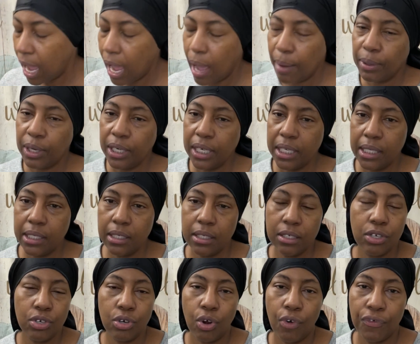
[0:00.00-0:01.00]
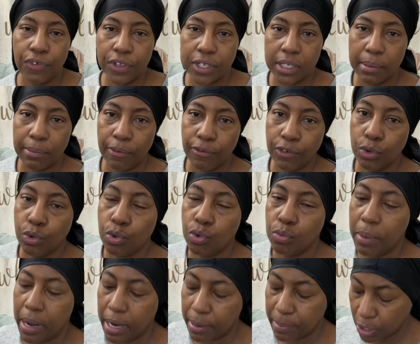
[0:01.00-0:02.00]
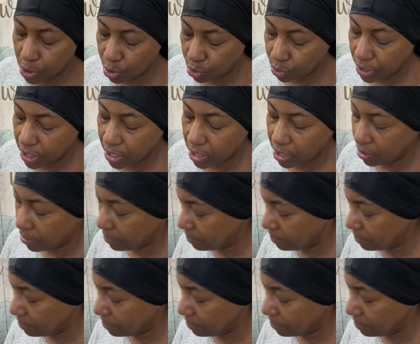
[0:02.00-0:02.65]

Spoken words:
I'm gonna, you know, for some of you who may be new here,